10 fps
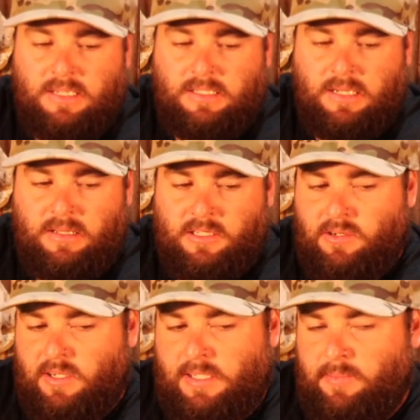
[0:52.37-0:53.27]
So these
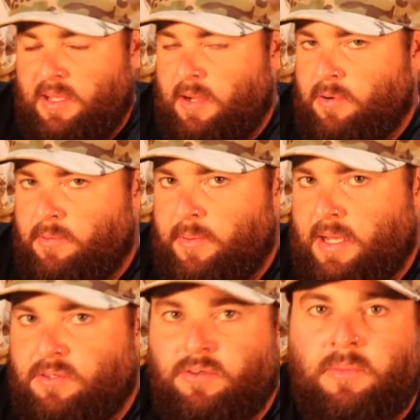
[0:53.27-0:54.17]
guys hit me up probably
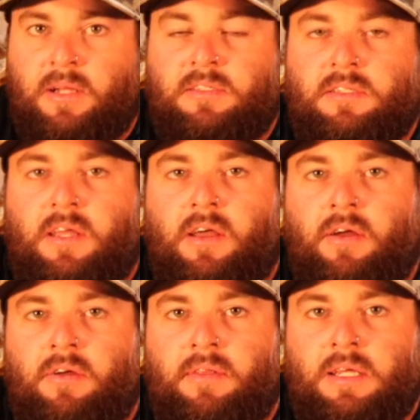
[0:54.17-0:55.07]
about 2 months
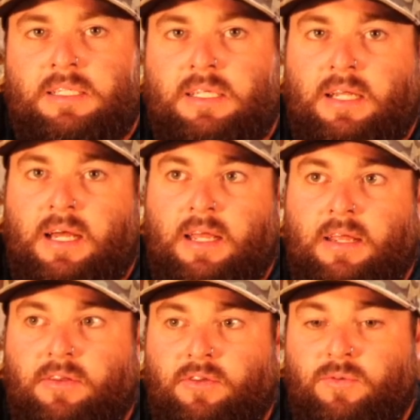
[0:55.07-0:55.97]
ago and they said,
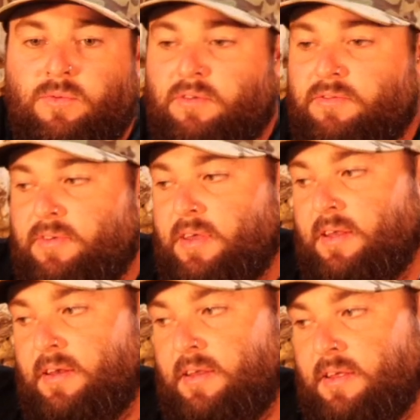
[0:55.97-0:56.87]
hey, do you want to fit